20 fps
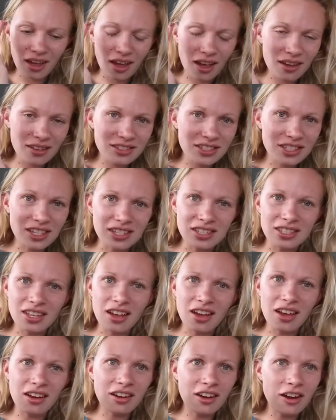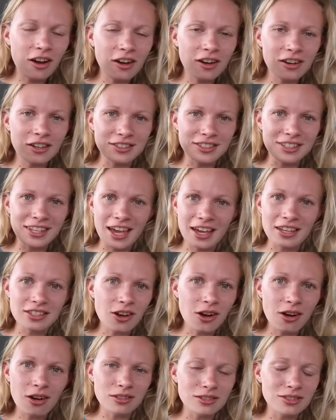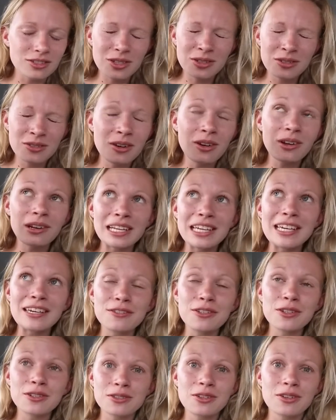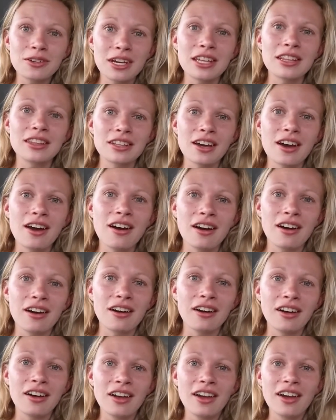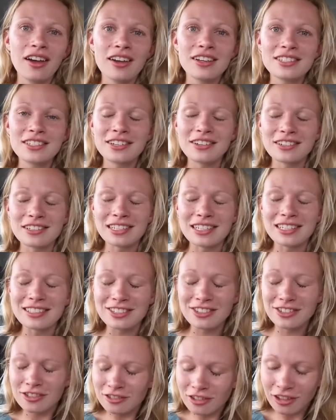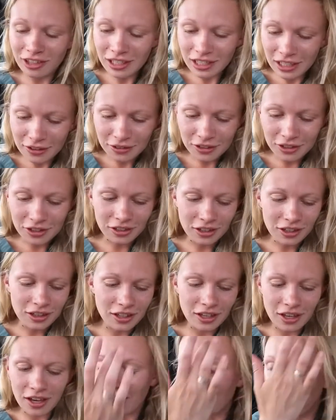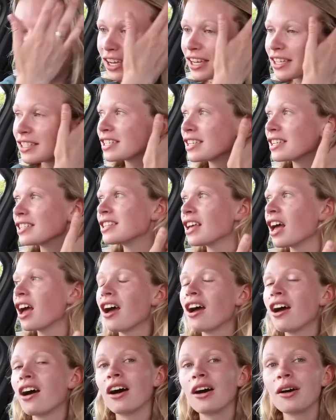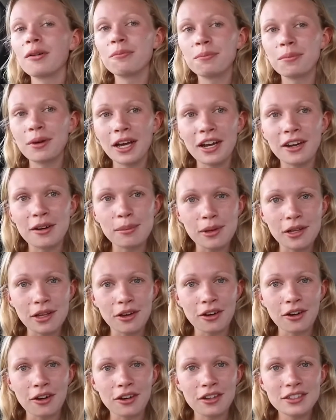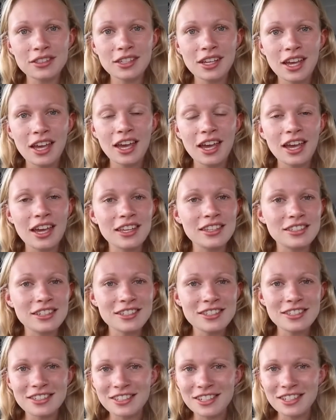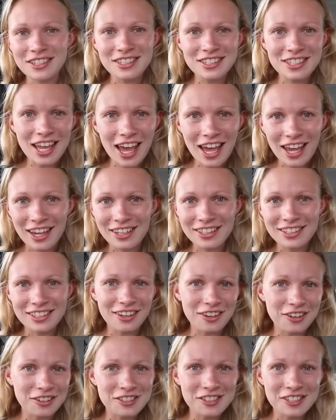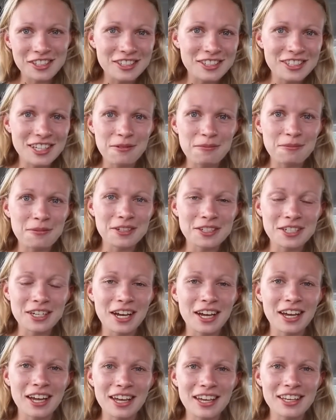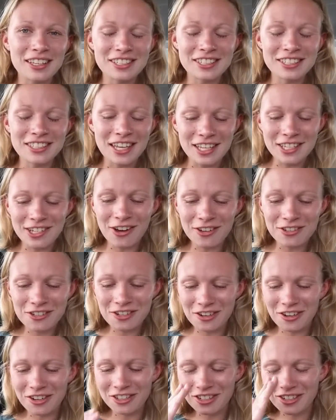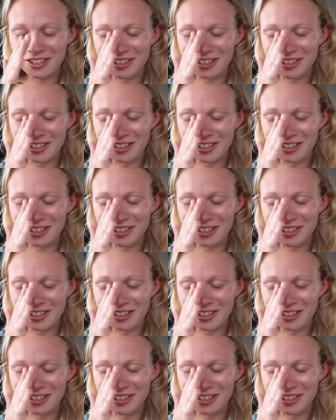just cars get hot. Do not leave your dog in the car. Seriously, do not leave your dog in the car. It is unbearably hot. It doesn't just stay at a constant temperature, it just gets hotter and hotter and